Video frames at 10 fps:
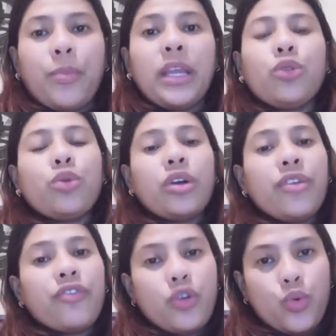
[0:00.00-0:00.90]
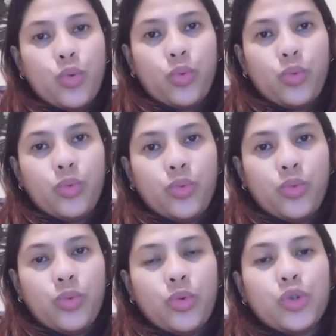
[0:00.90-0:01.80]
me to review
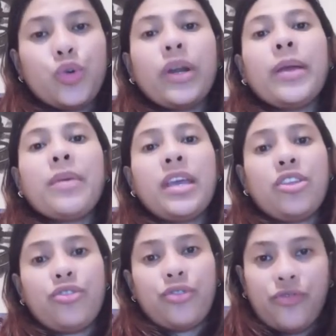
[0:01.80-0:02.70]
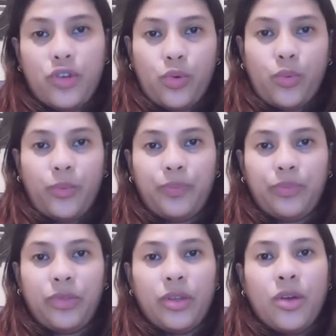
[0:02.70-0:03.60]
during my interview.
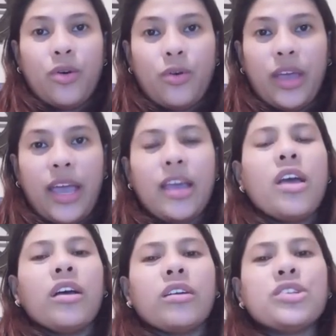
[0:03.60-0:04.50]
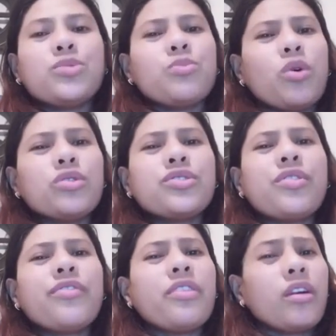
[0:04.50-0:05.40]
Okay, because most
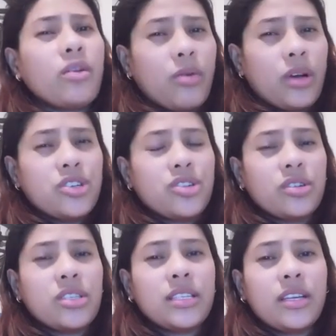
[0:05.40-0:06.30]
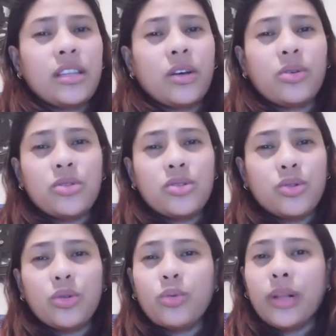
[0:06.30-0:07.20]
of the questions that the
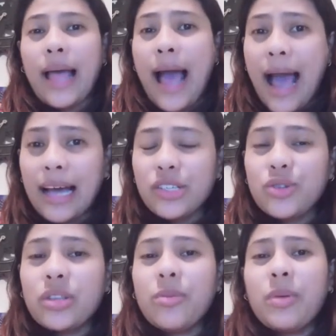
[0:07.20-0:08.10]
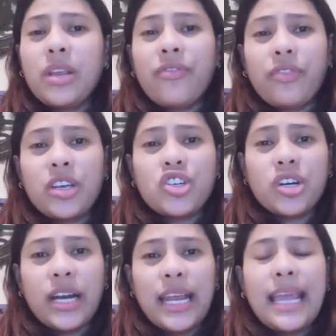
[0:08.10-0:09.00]
consul will ask to the
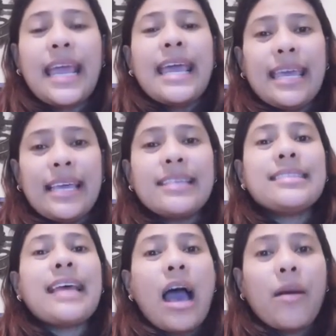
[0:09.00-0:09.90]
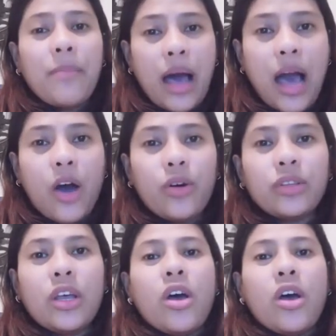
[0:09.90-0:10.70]
beneficiary is about